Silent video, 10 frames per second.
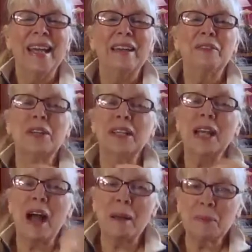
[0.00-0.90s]
If you get
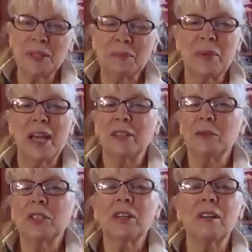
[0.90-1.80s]
the opposite page,
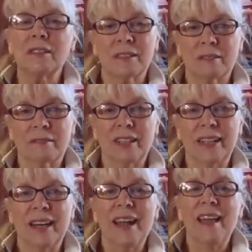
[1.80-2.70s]
which I also
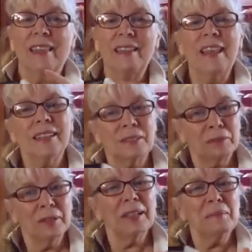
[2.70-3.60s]
read, then that's
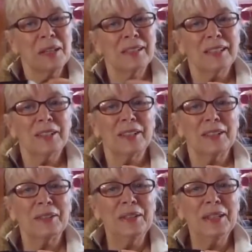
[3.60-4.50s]
really a message
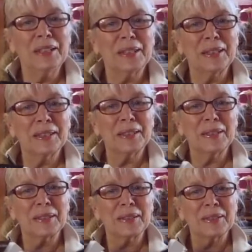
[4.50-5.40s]
that you need to listen
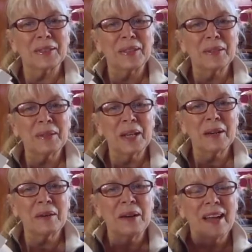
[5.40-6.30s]
to. So here we
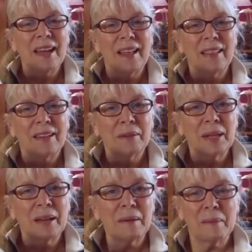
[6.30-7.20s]
go. There we
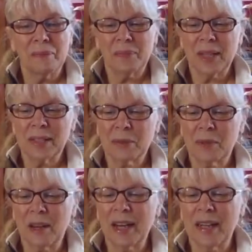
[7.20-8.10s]
go. That's
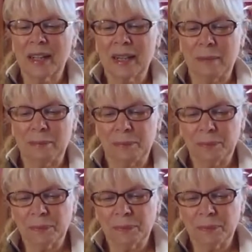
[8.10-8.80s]
where I ended up.